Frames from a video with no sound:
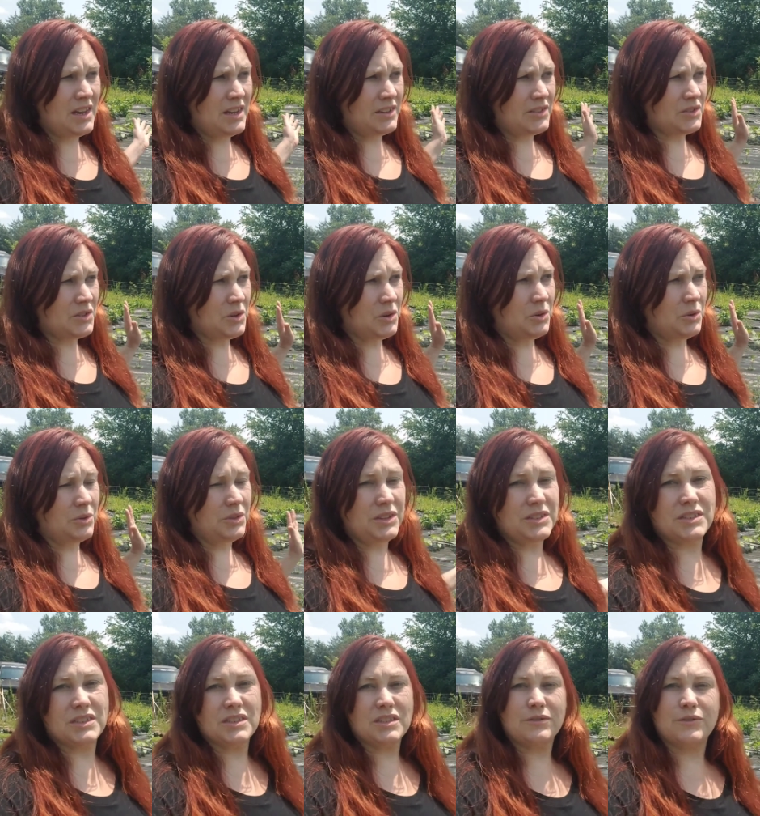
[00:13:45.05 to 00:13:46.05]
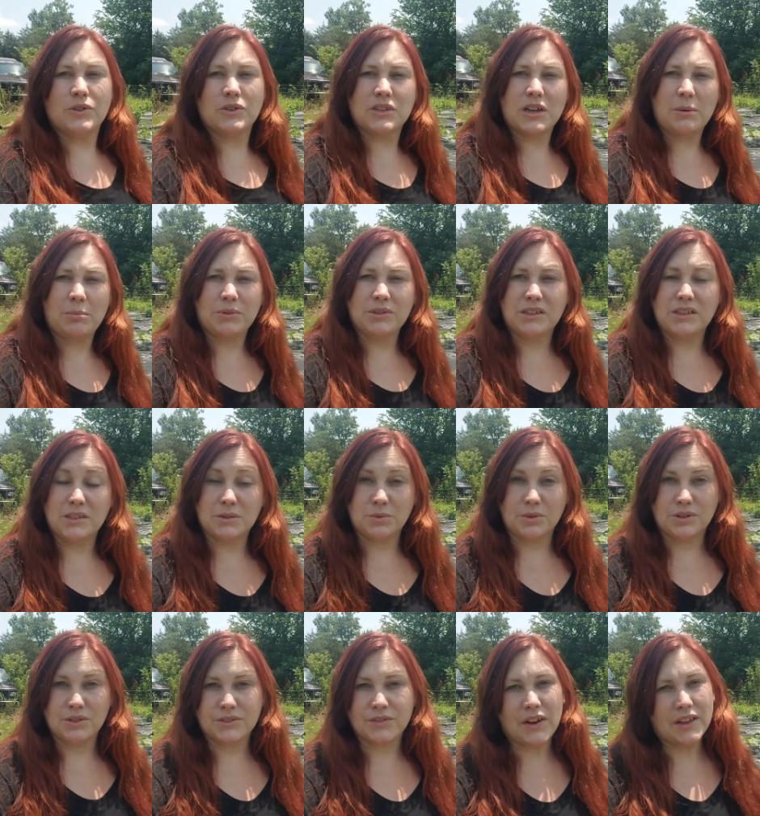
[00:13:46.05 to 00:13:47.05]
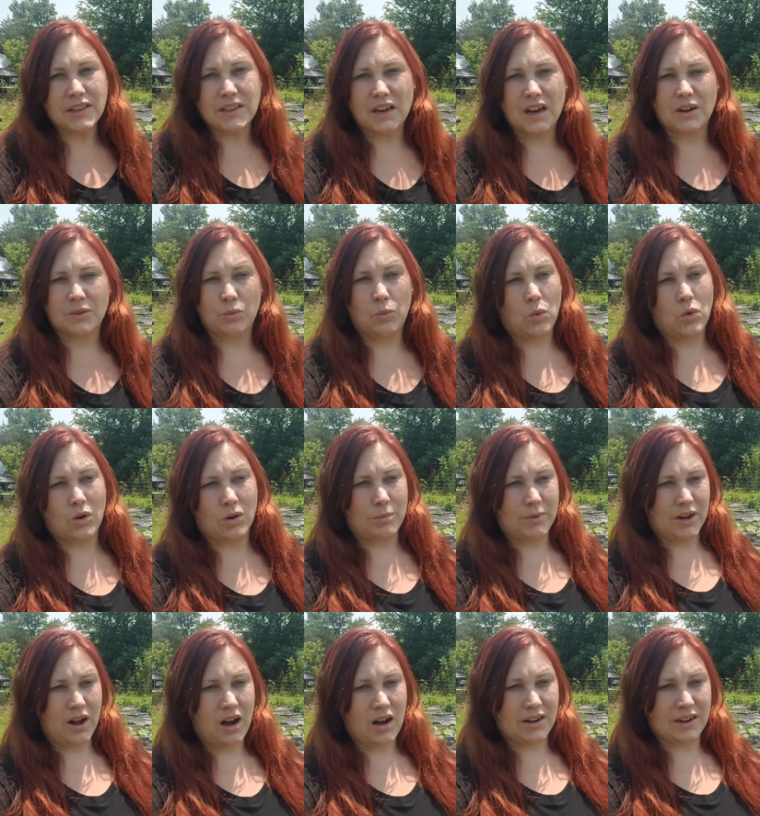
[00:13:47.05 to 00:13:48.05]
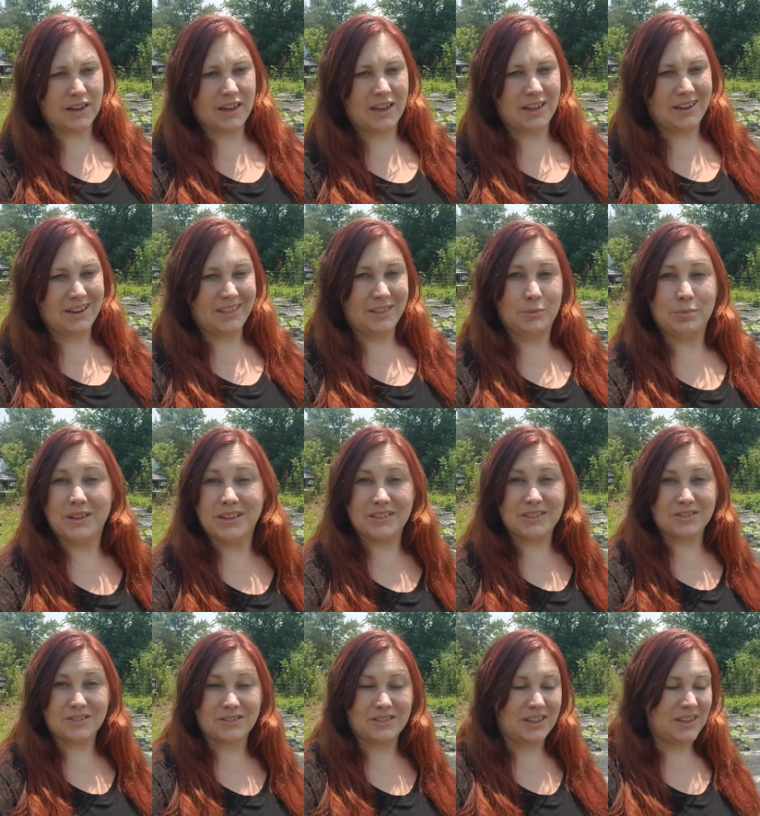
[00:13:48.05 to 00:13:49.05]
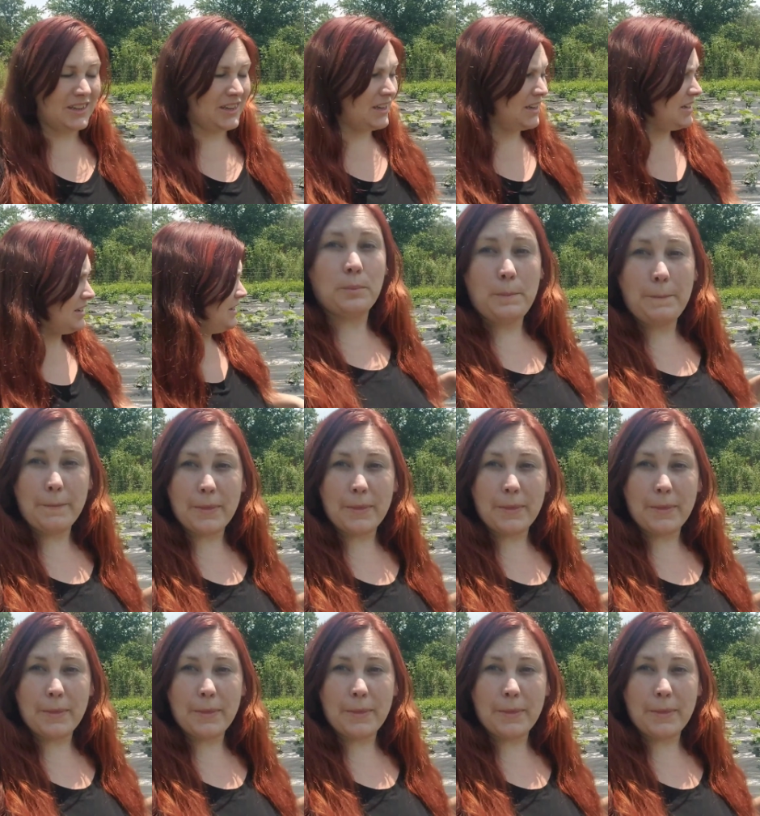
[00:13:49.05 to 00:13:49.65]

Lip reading: so this is the first couple days where it's finally gotten warm and hot again and the plants aren't liking it.